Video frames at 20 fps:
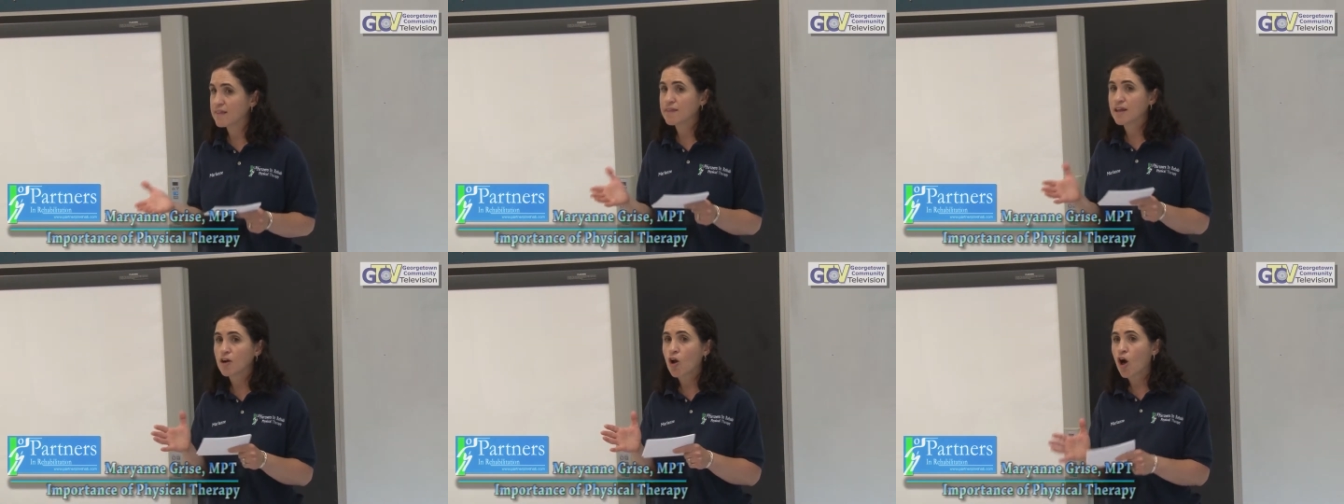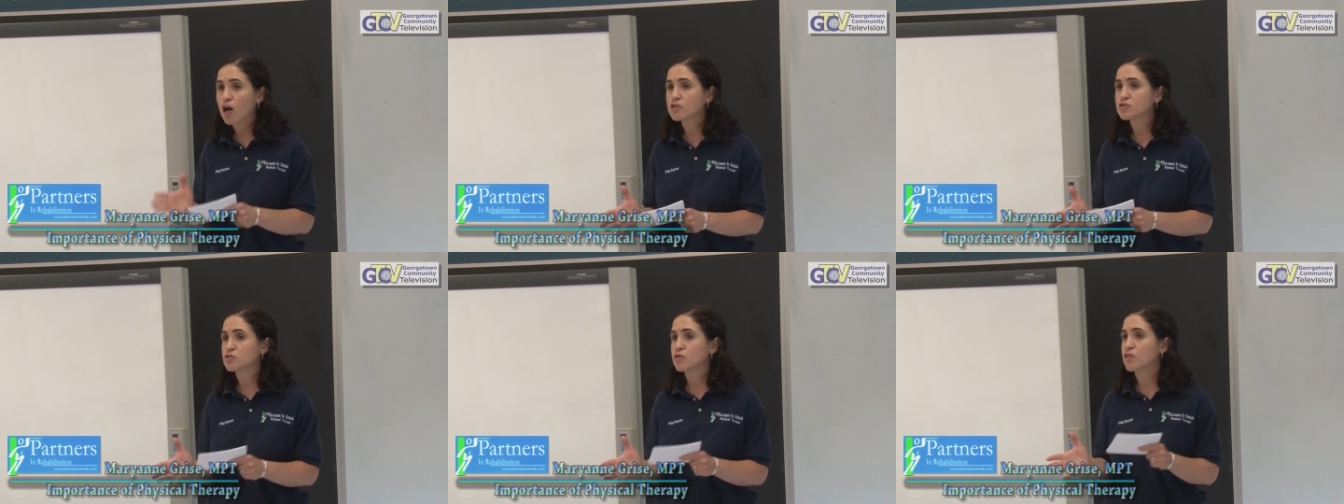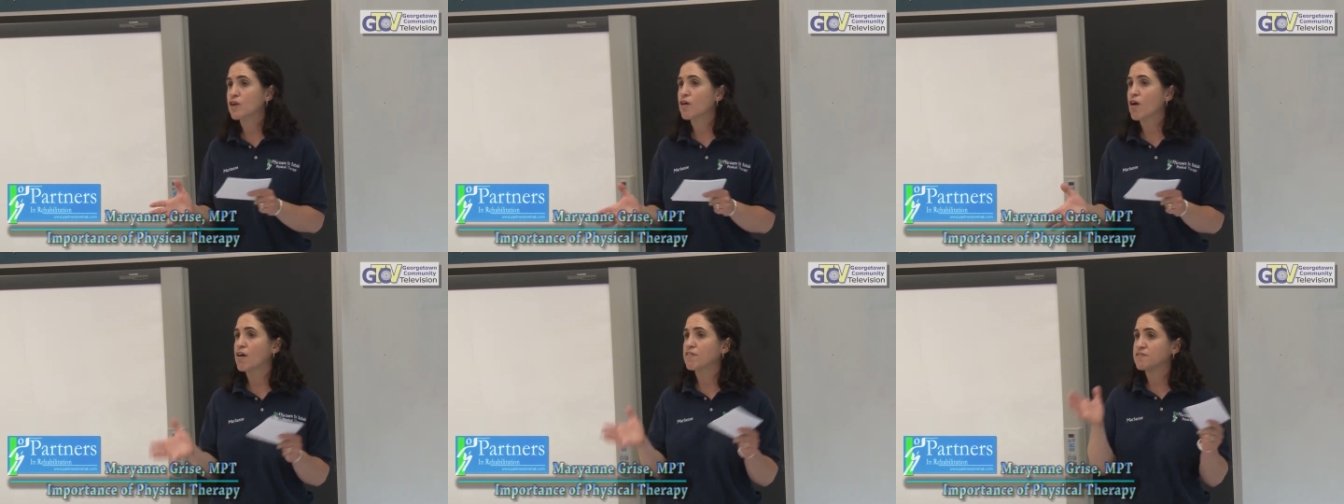And then also
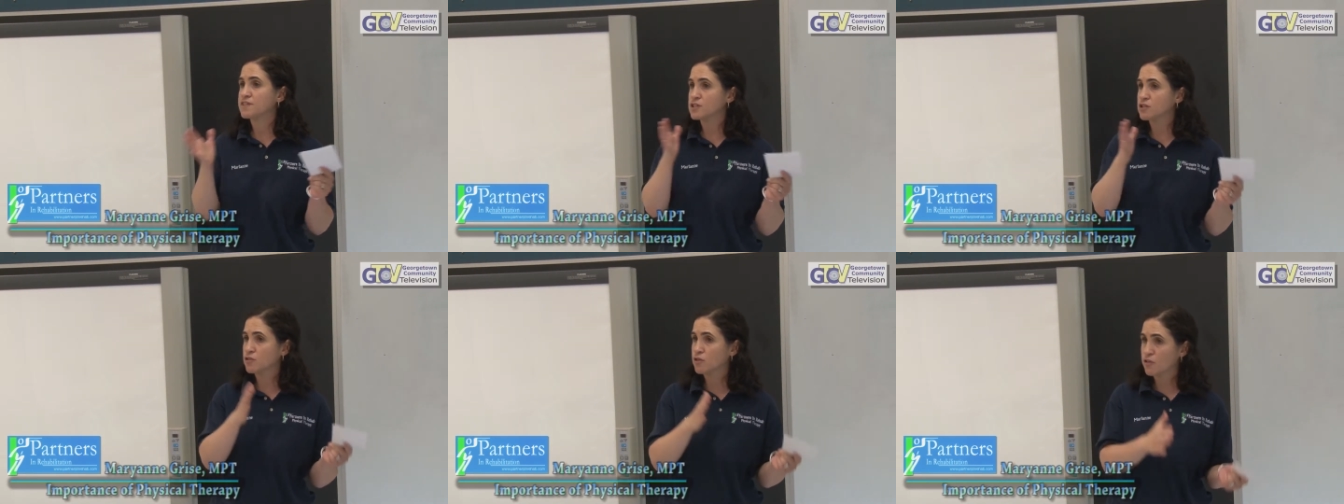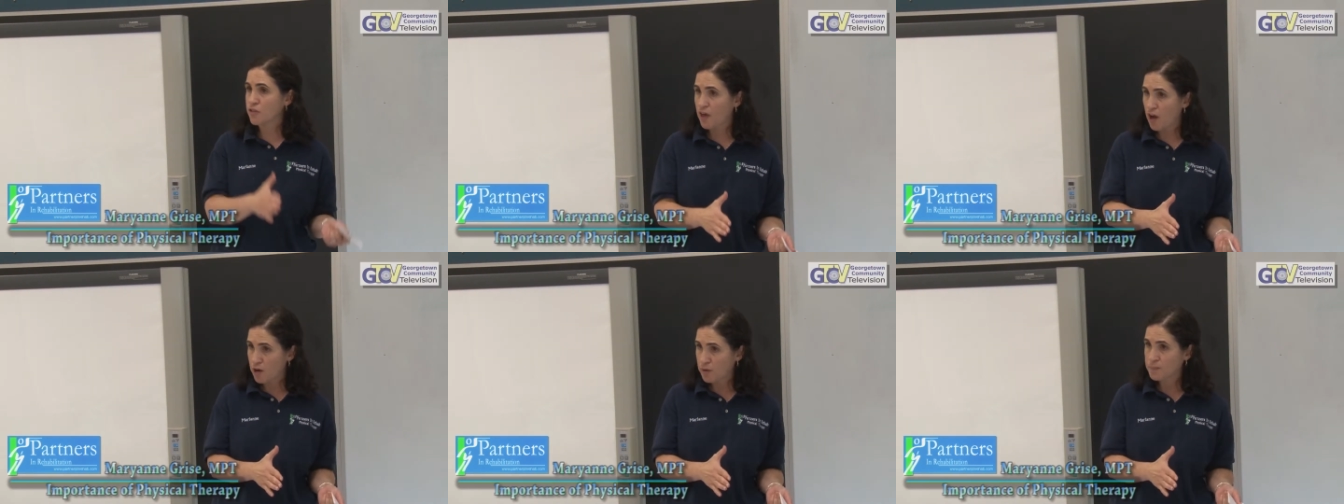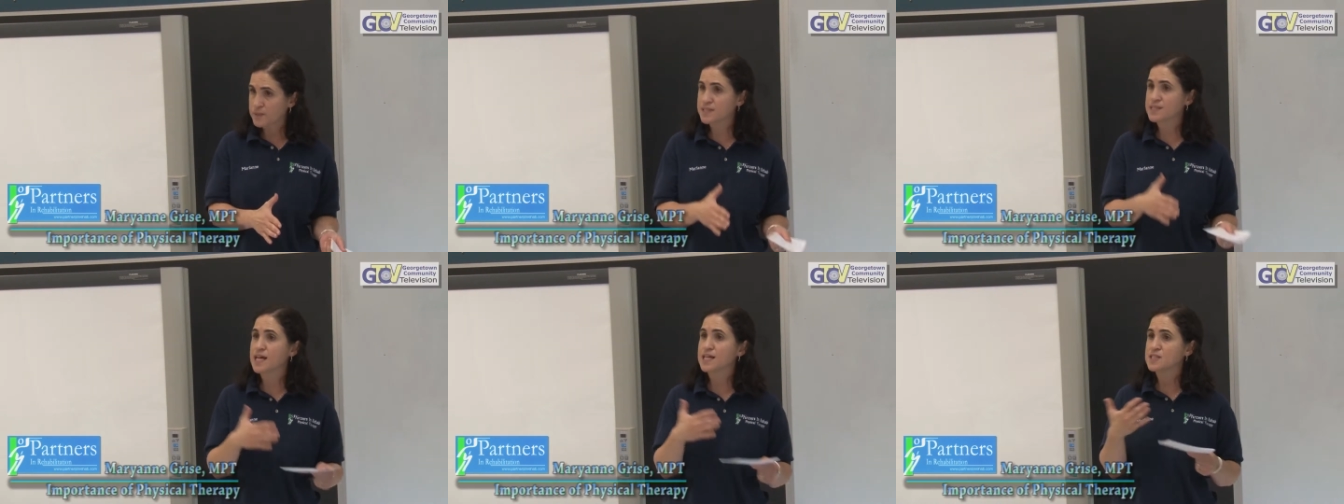there are physical
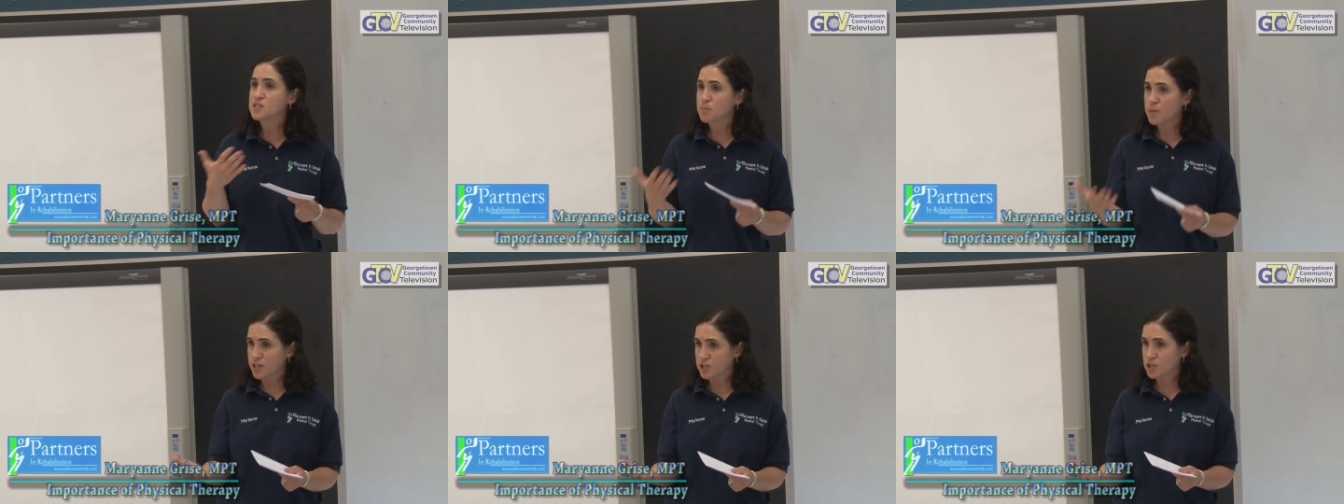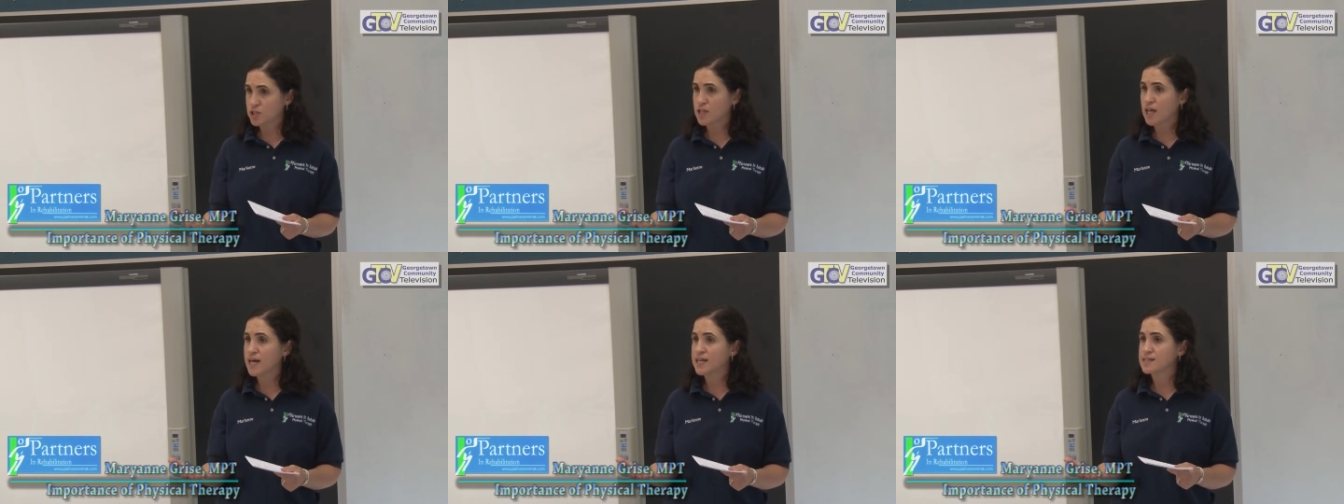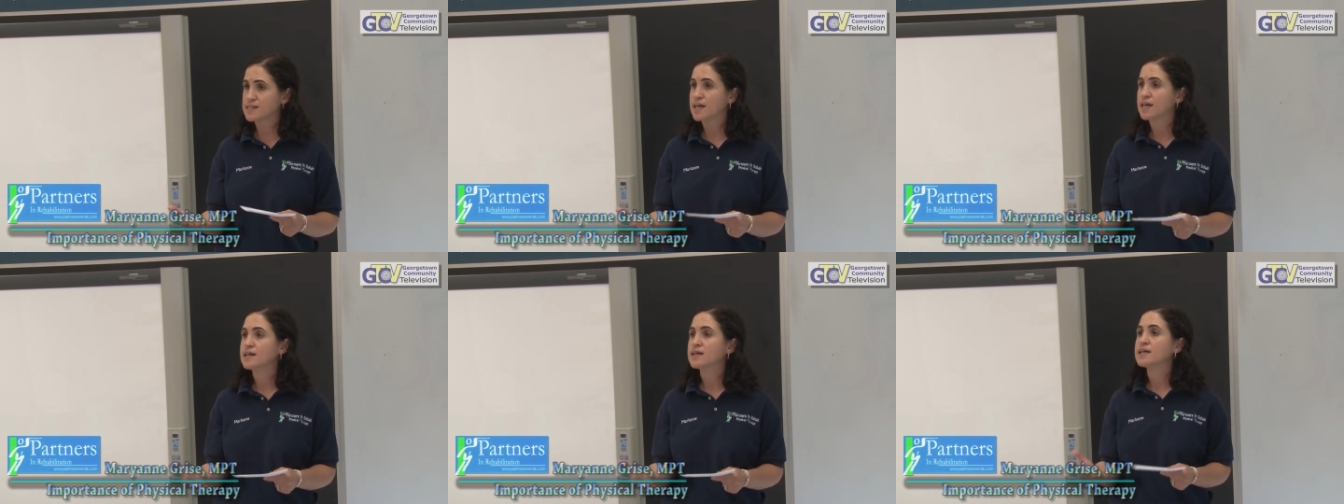therapists that specialize